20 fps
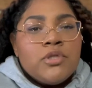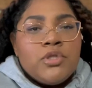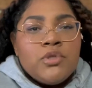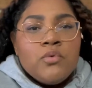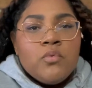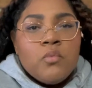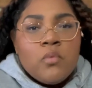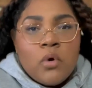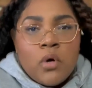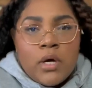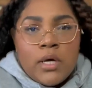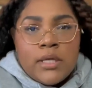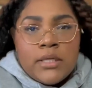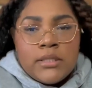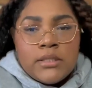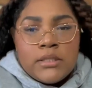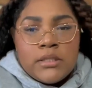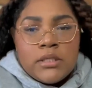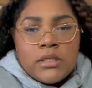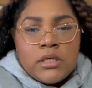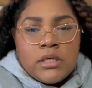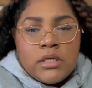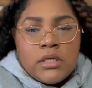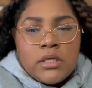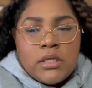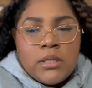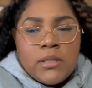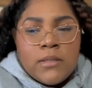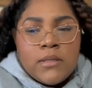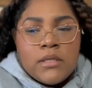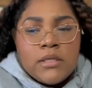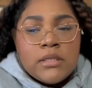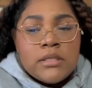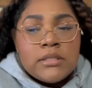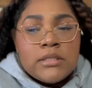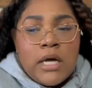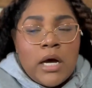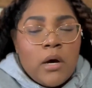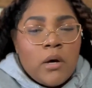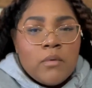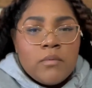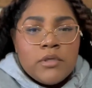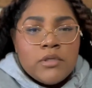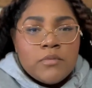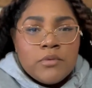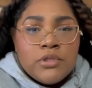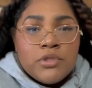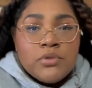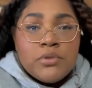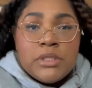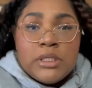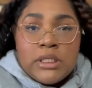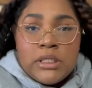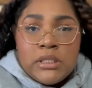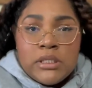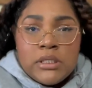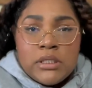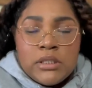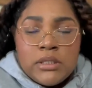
want is not always what you need.